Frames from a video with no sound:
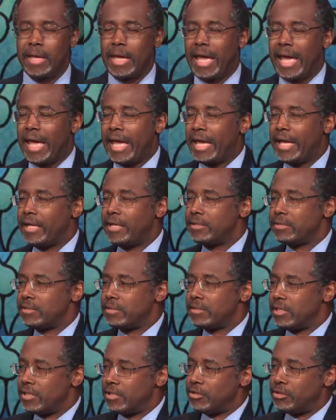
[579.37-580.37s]
And
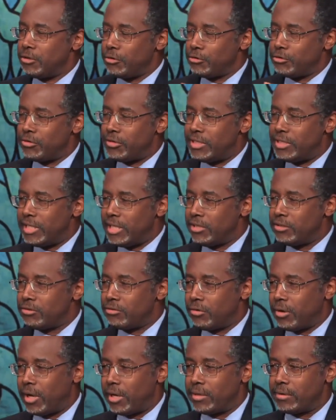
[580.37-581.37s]
those
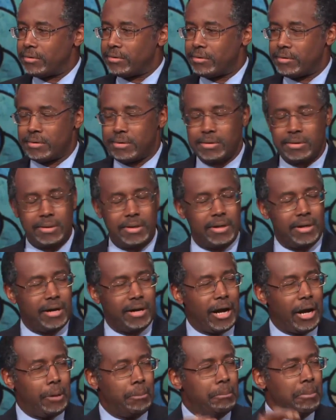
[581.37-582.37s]
dendrites
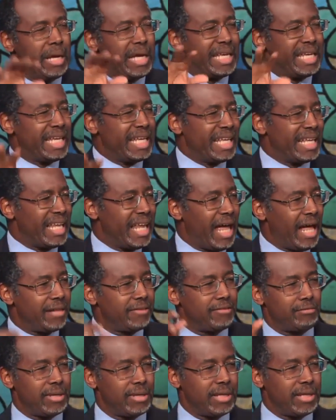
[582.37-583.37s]
are making lots
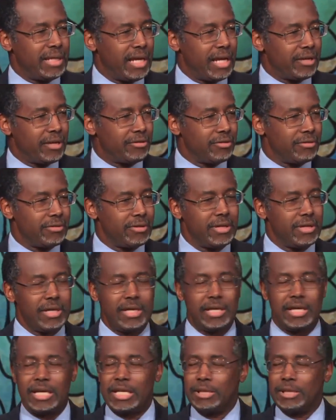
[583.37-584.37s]
of connections.
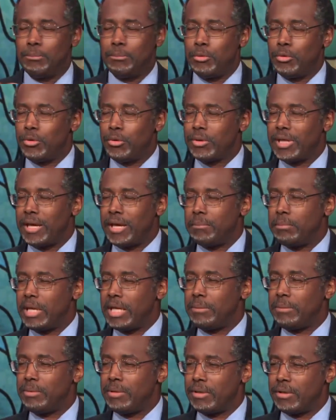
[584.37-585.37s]
The more that
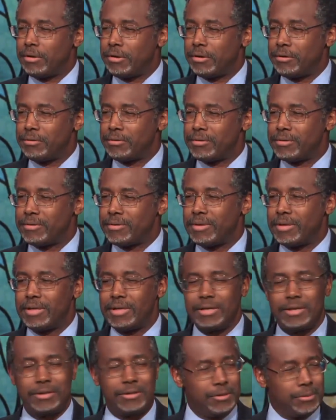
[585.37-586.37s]
baby learns,
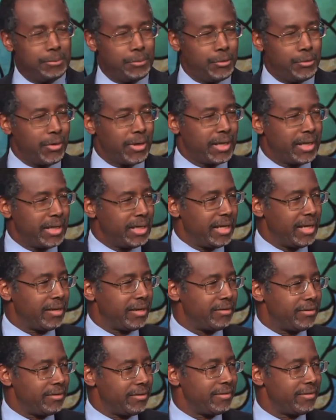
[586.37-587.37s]
the more
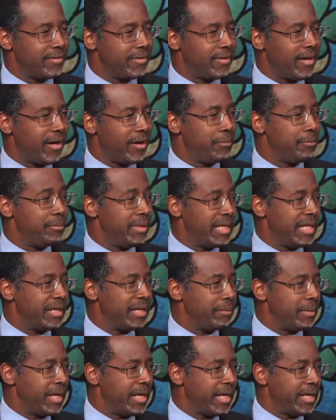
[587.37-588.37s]
connections are being
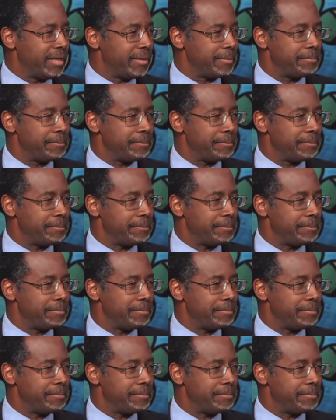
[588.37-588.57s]
made.